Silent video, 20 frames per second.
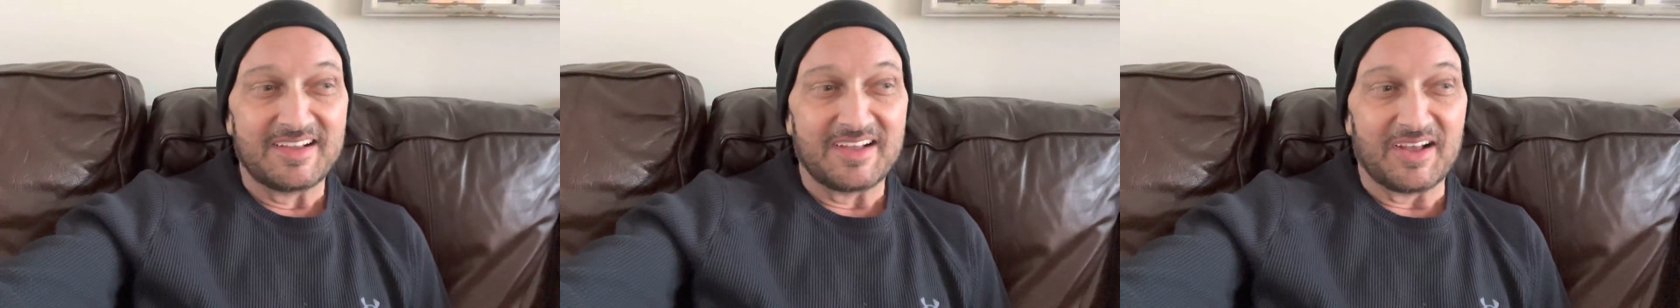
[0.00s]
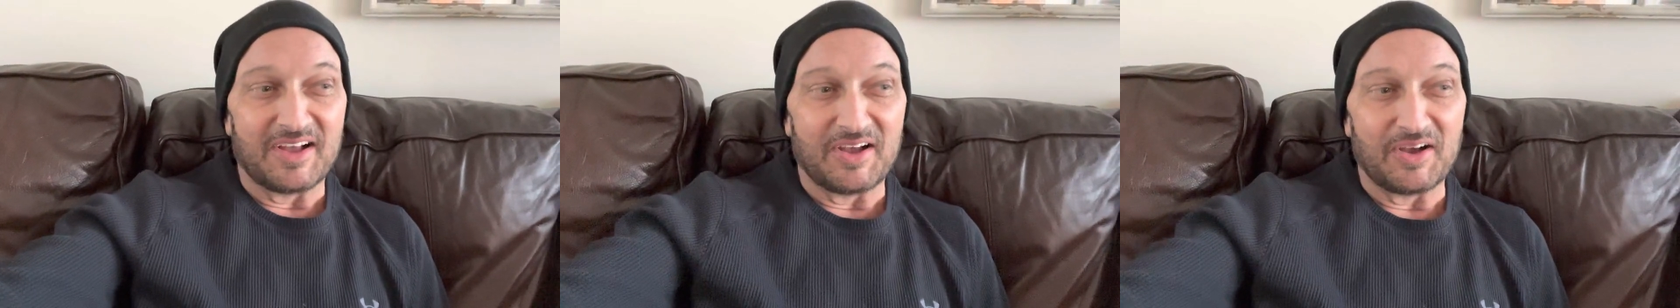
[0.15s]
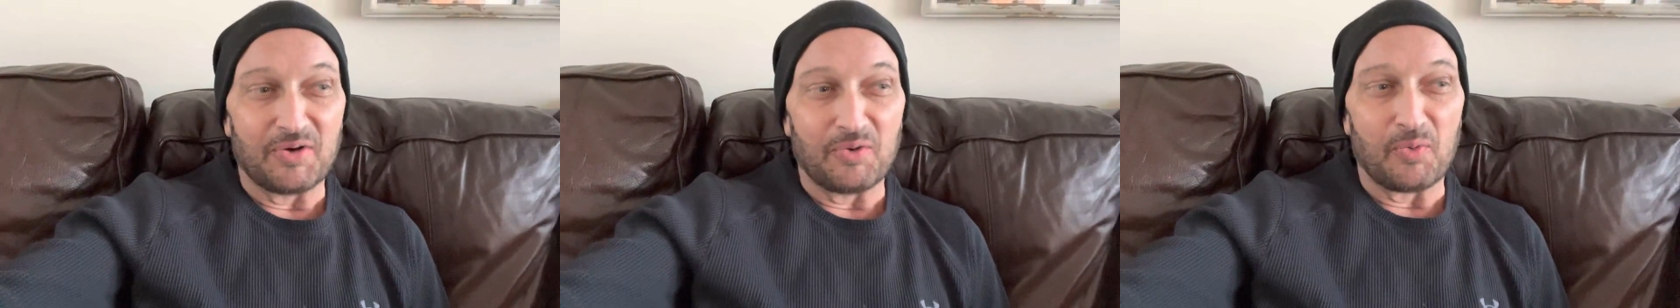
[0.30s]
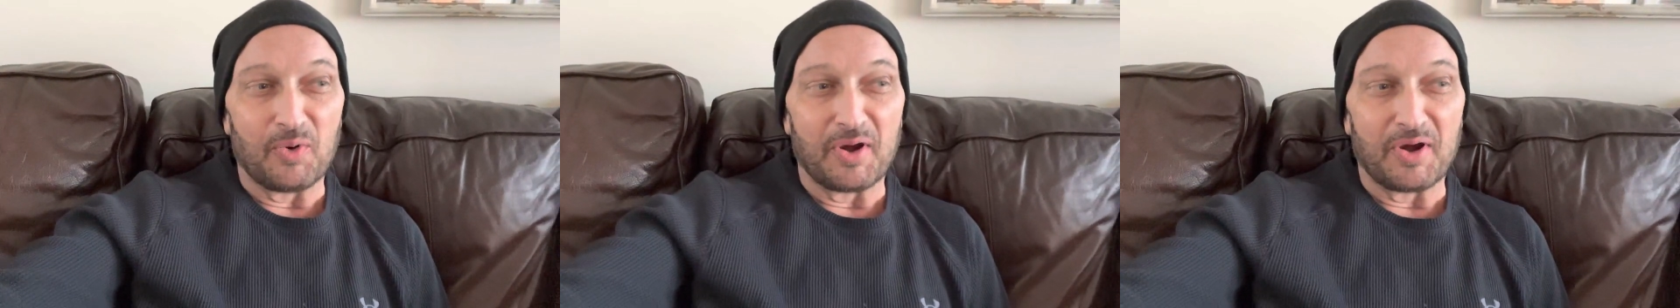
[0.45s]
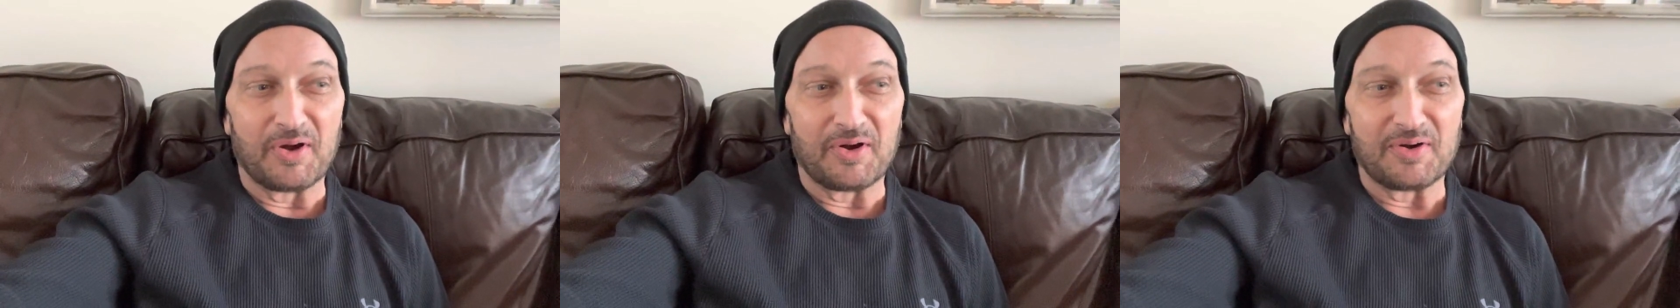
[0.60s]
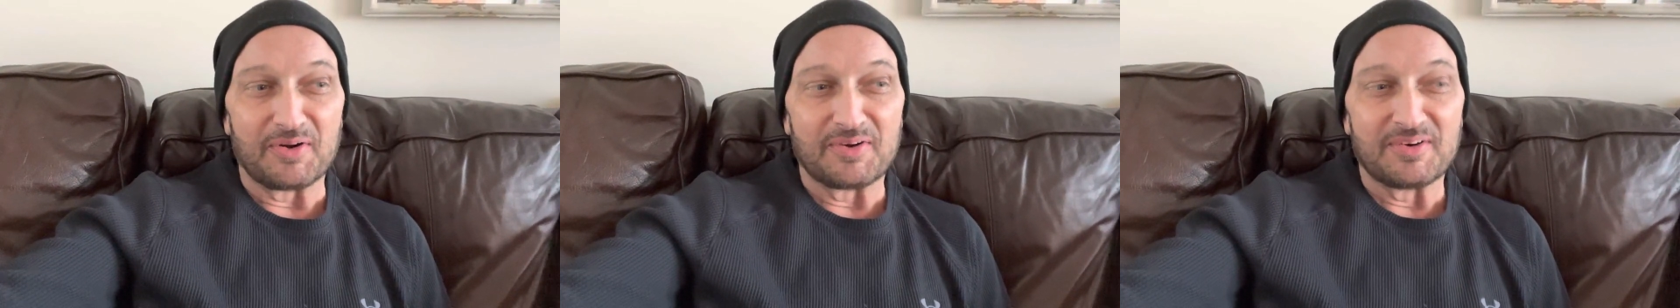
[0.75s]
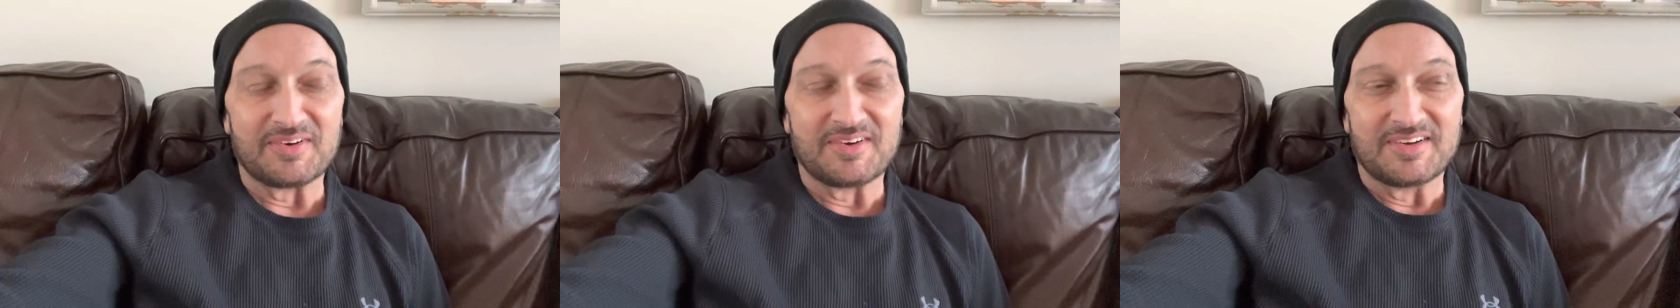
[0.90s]

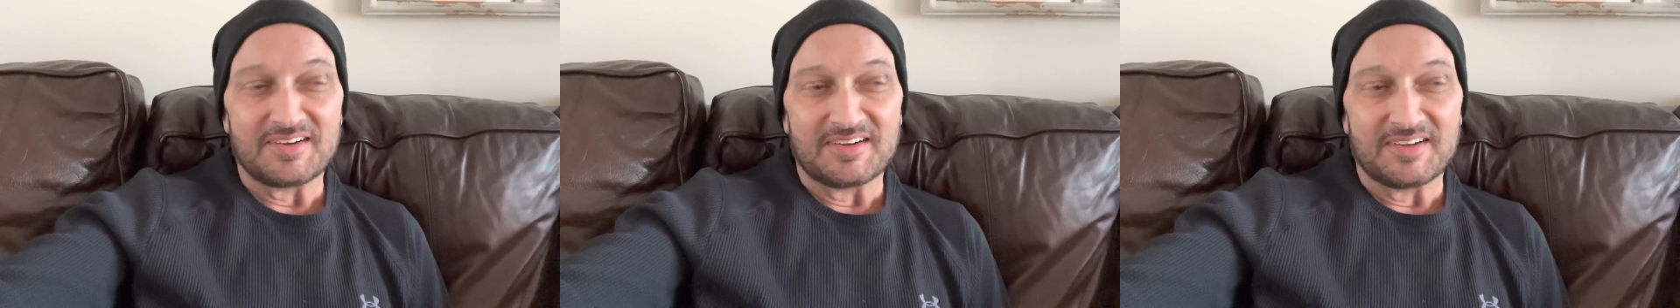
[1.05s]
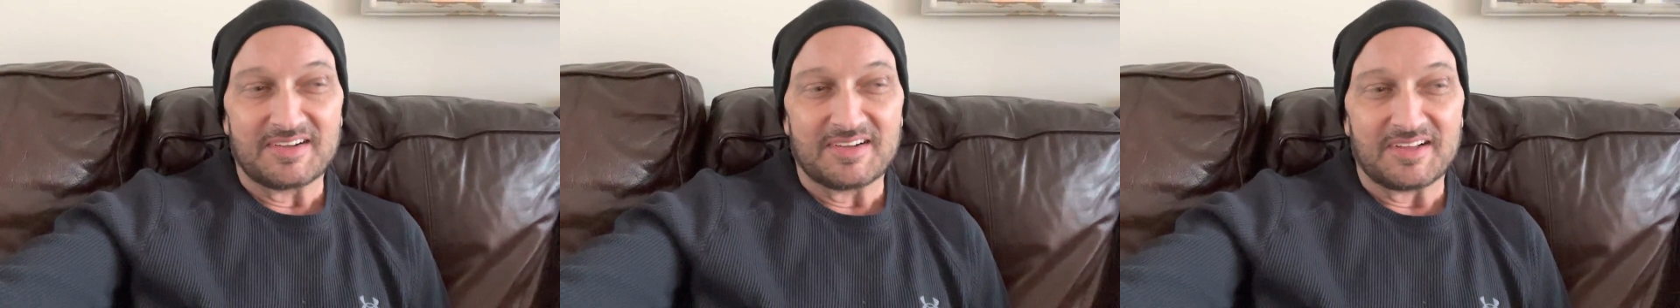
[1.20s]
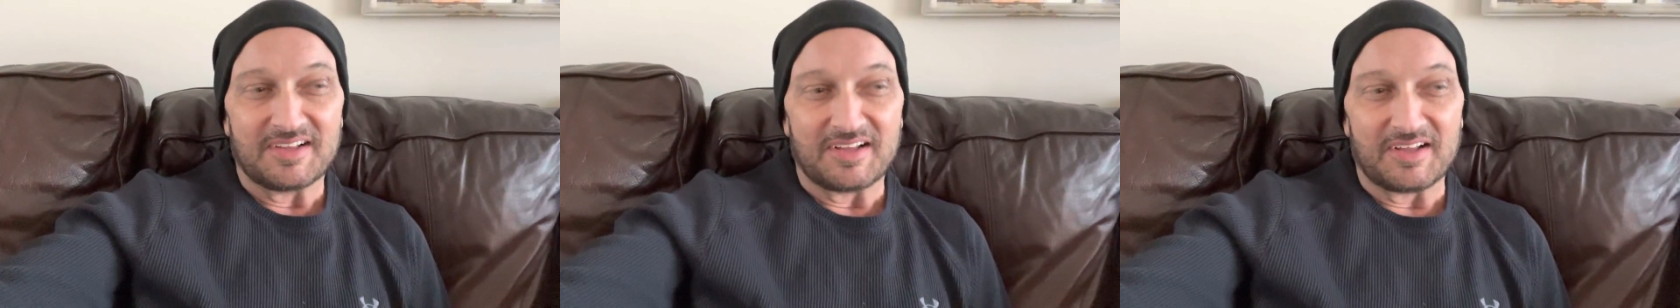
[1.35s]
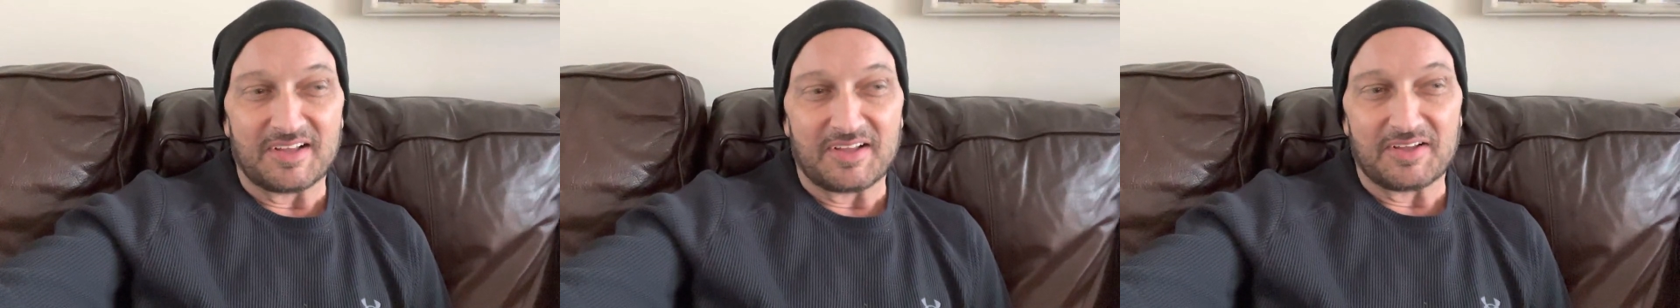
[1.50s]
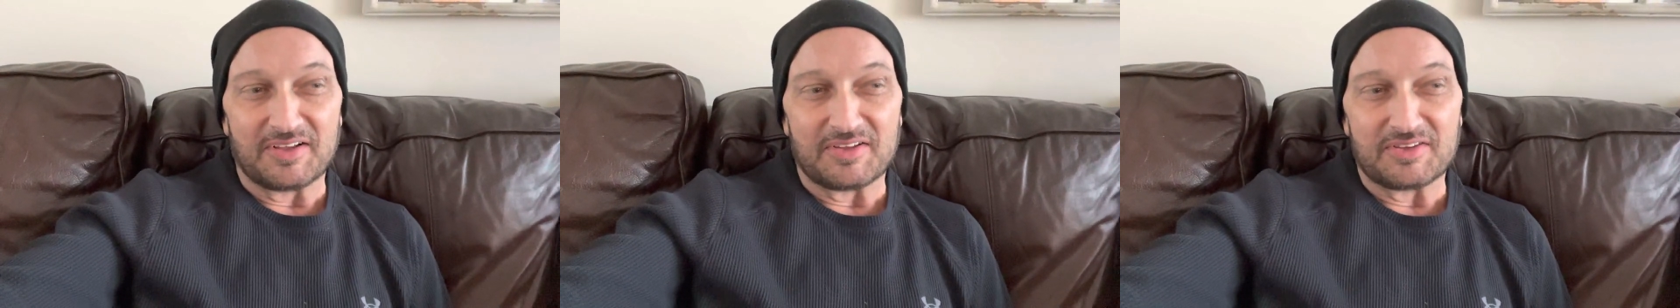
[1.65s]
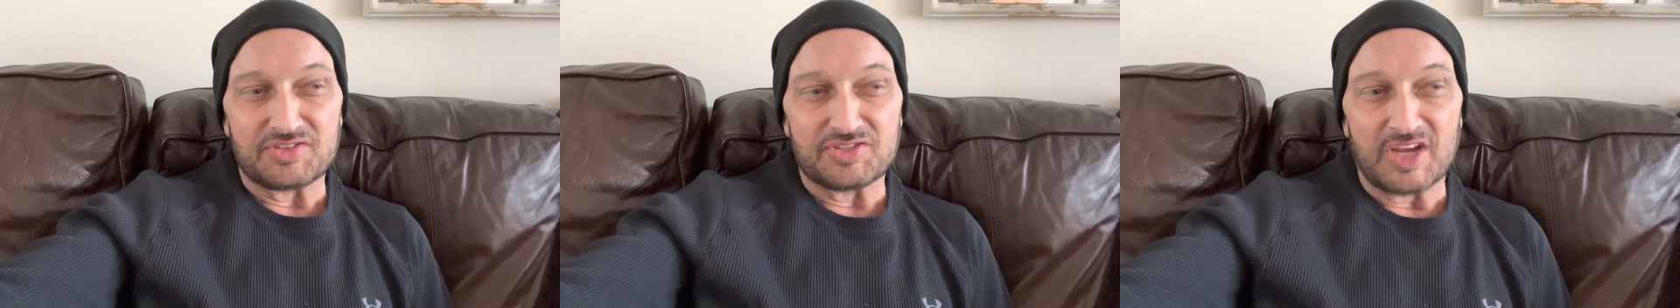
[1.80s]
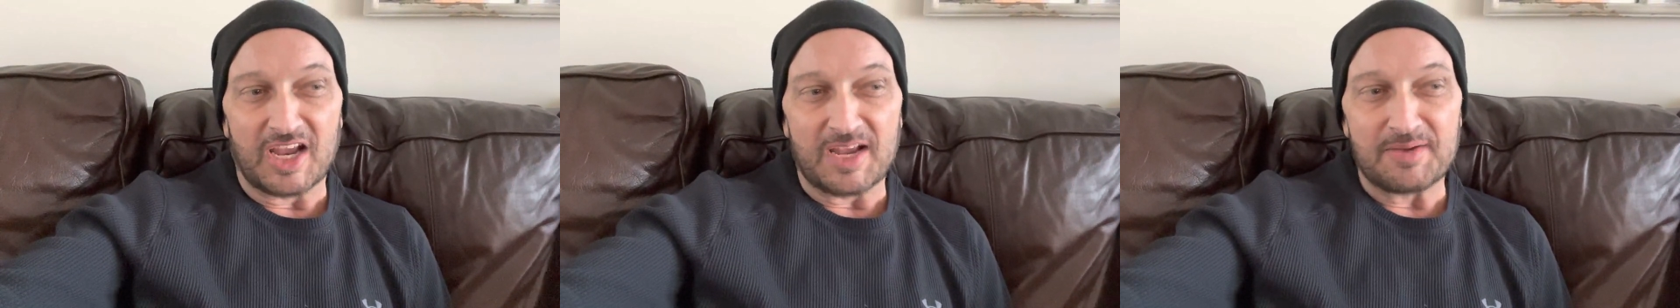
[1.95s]
where
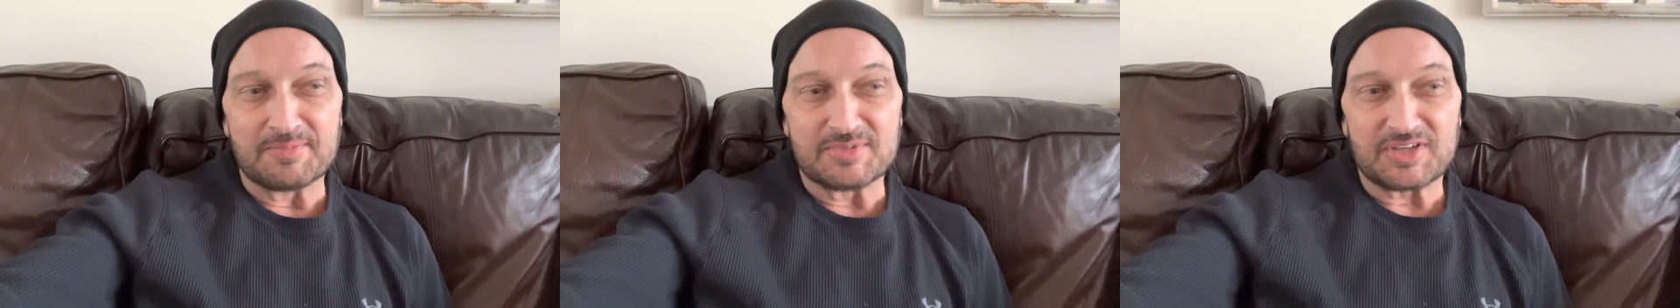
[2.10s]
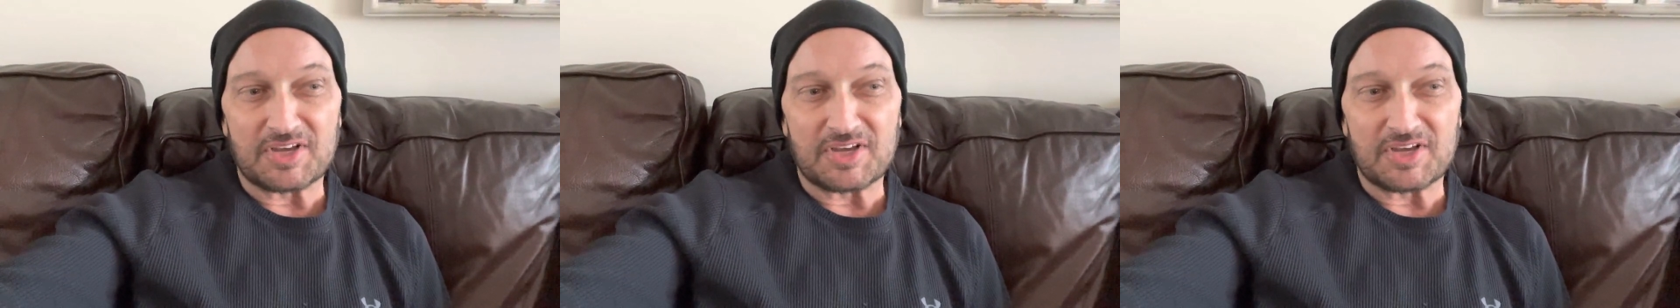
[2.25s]
James